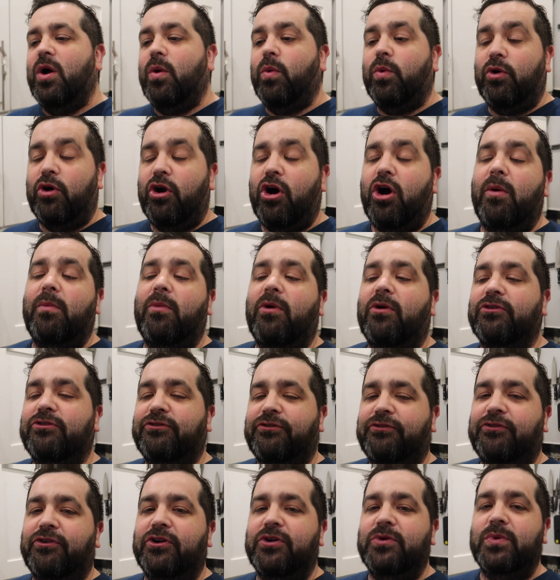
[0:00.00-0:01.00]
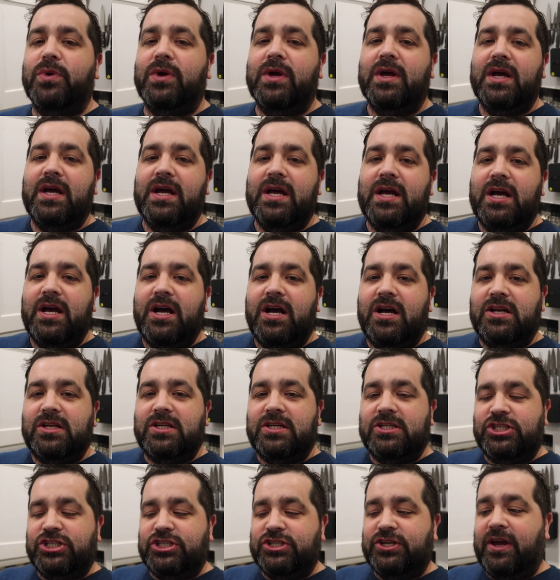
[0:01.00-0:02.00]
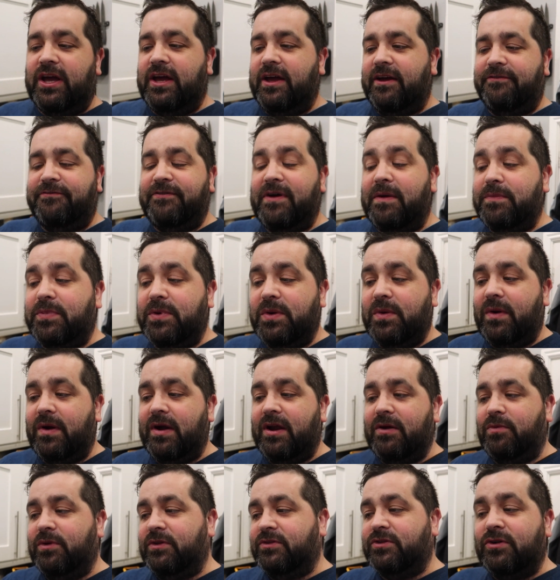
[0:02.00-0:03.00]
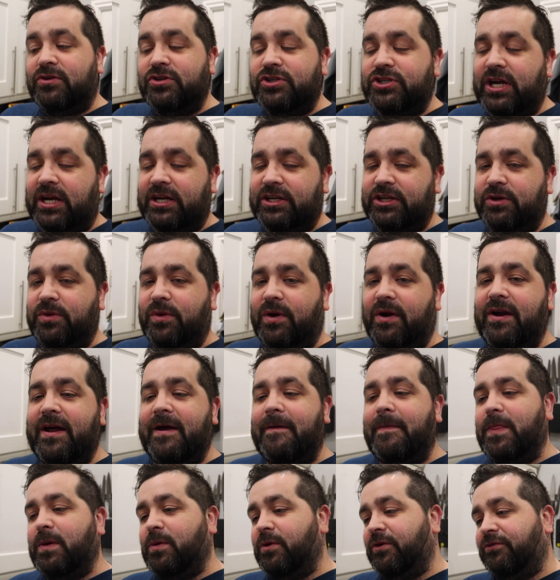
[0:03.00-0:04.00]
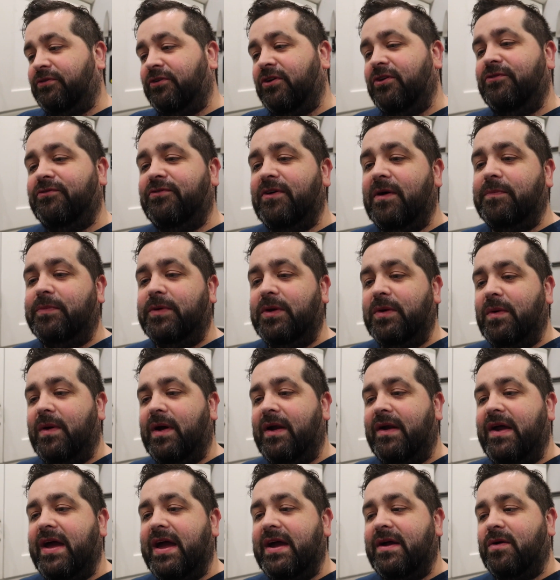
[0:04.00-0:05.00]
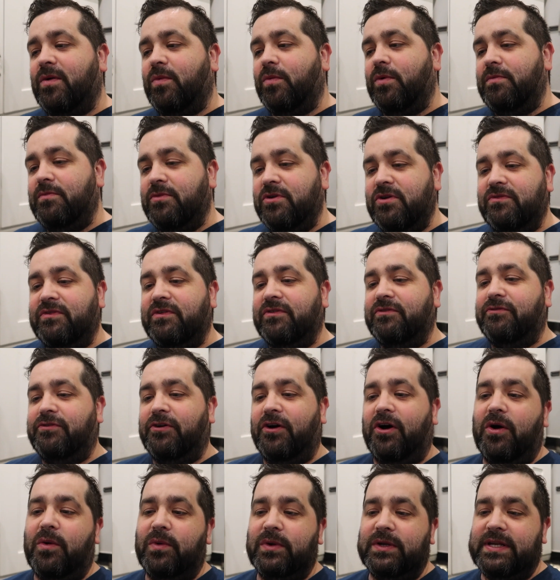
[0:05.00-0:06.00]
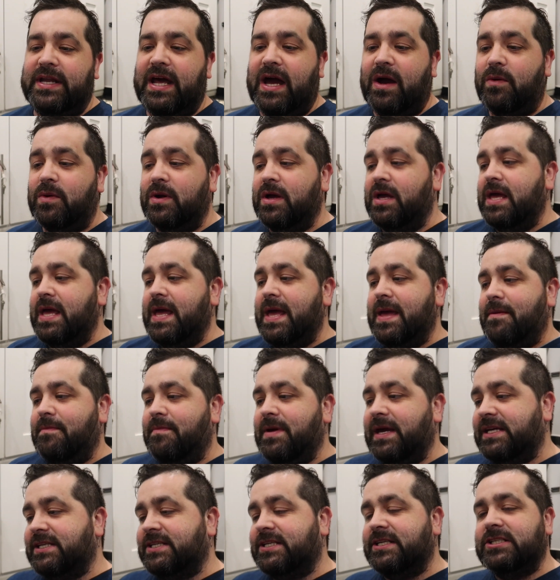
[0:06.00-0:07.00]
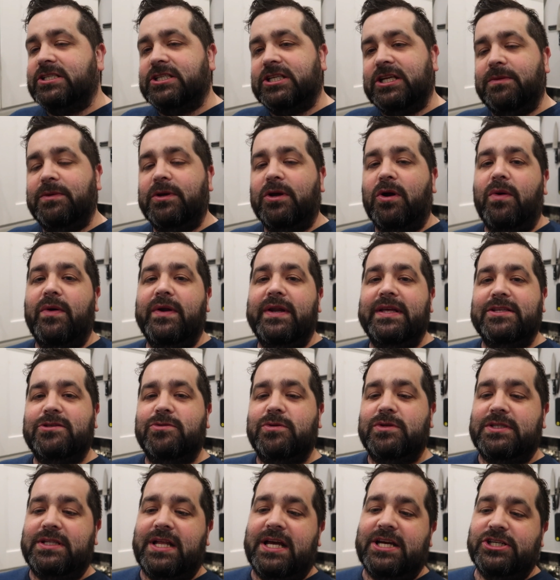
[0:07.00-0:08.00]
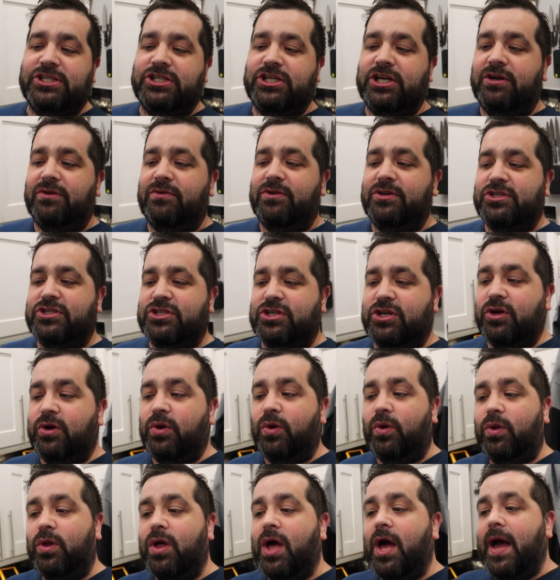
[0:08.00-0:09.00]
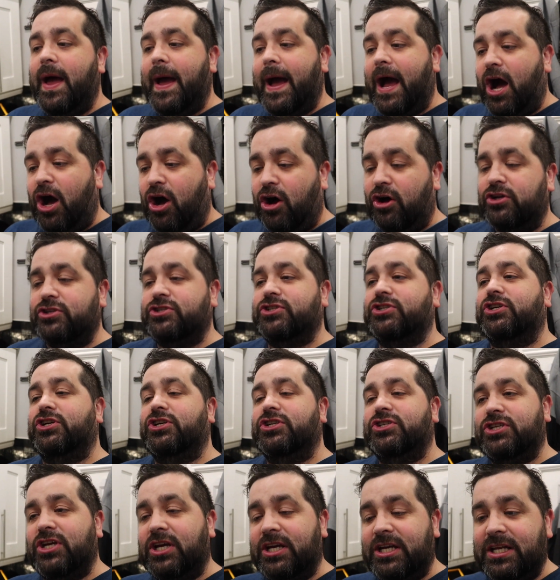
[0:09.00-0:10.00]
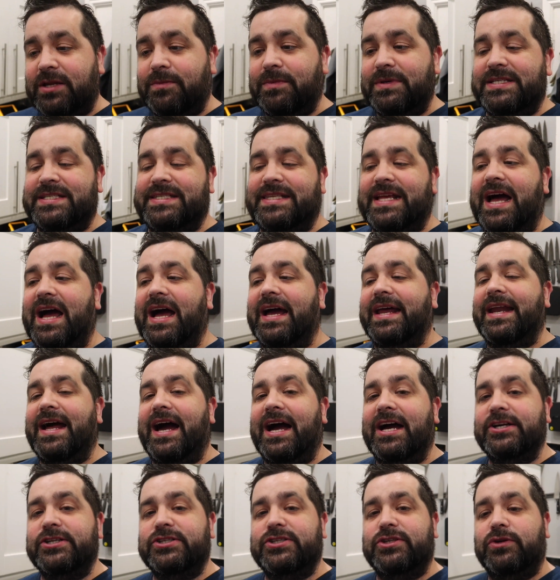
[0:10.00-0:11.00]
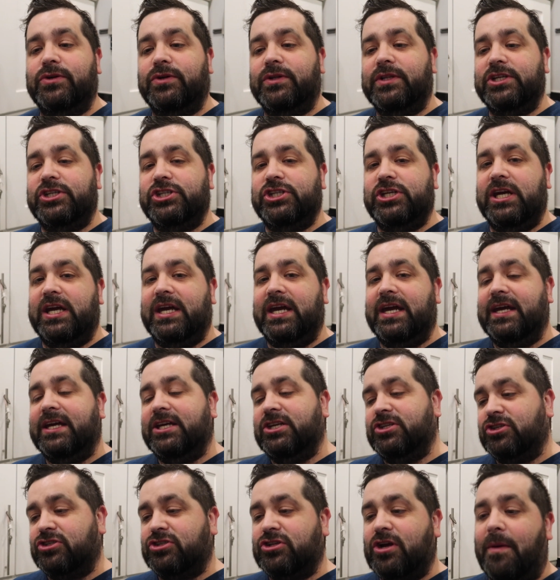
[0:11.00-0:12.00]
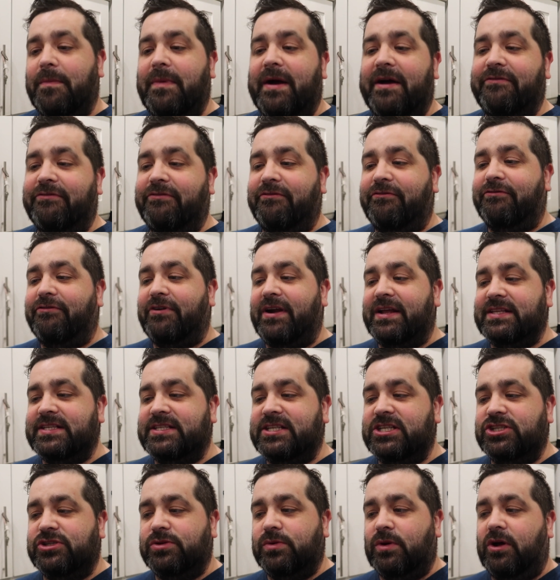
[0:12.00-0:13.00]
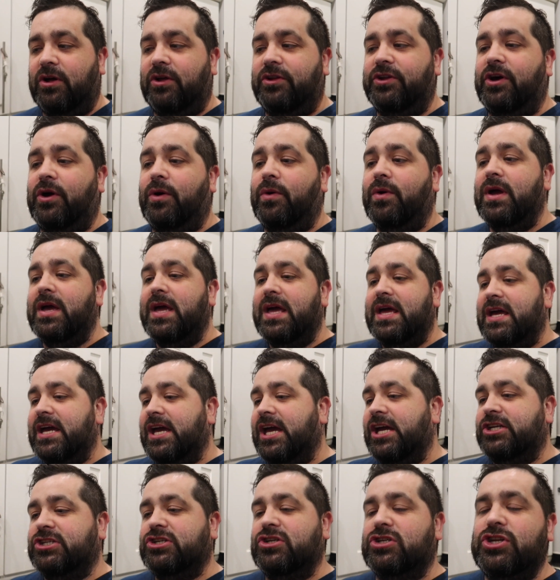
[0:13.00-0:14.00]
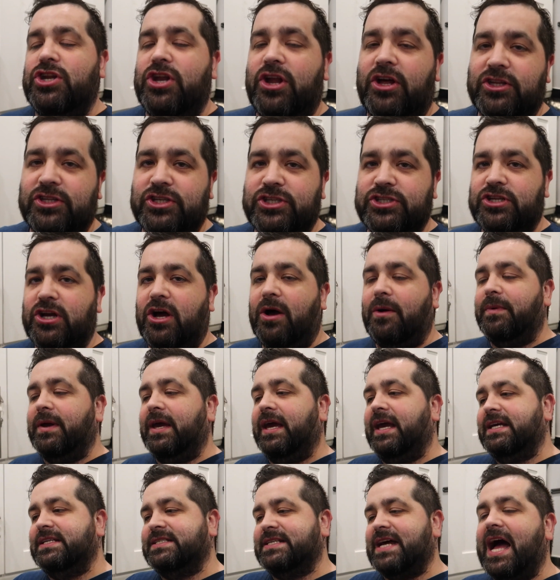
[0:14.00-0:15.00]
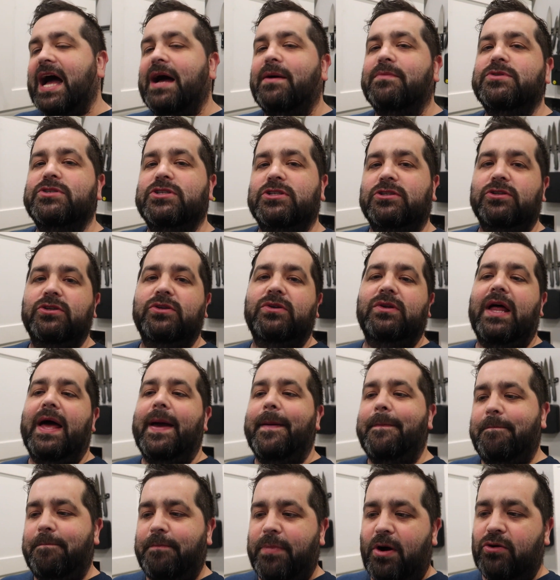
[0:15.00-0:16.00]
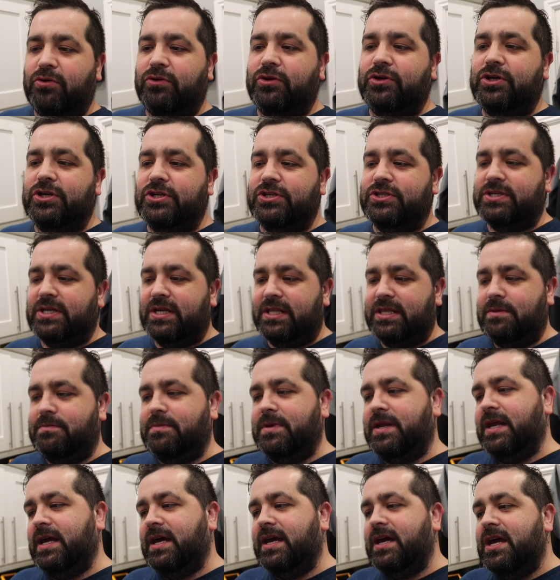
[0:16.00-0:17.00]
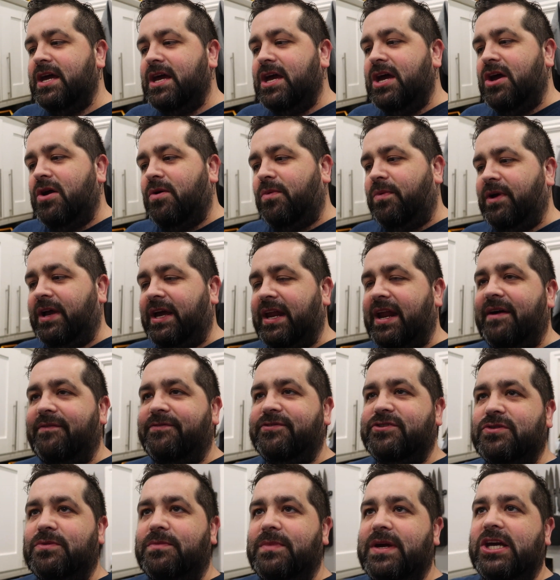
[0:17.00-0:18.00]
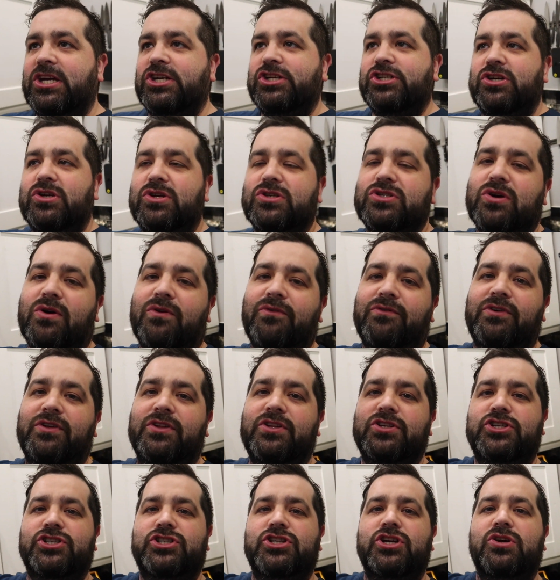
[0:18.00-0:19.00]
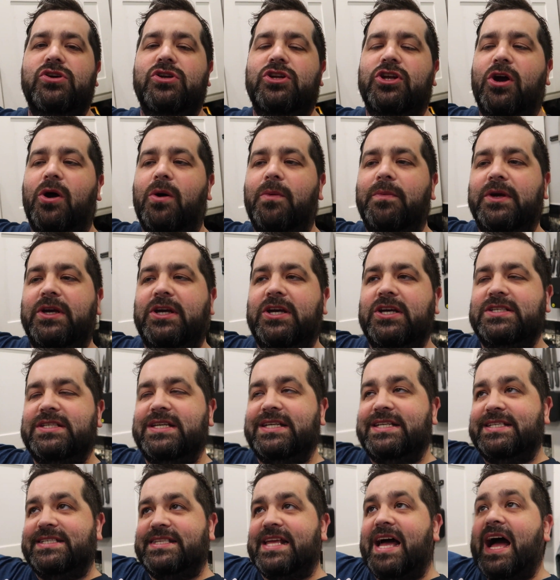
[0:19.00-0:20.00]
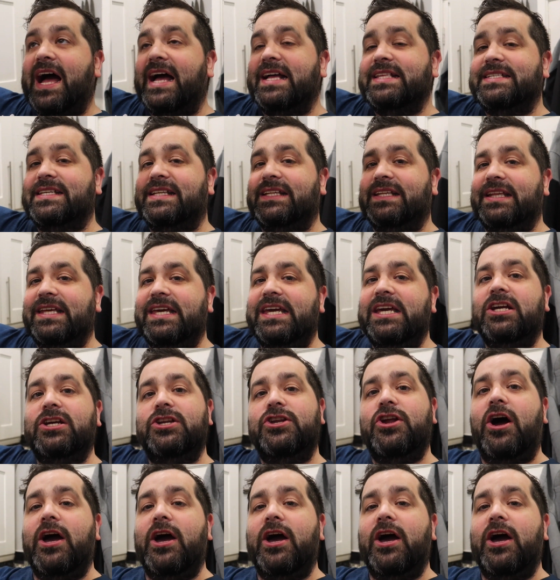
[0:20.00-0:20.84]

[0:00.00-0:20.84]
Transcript: We're almost through Uh, February, we've done January, we're through February, we're moving forward now. Mason's going to be going into his last year at school. Oscar's going to be starting high school this year. He's just got back from France, as you all know. It's just non-stop. It is absolutely bonkers at the minute. We're going to have some issues over at the studio because it started to leak.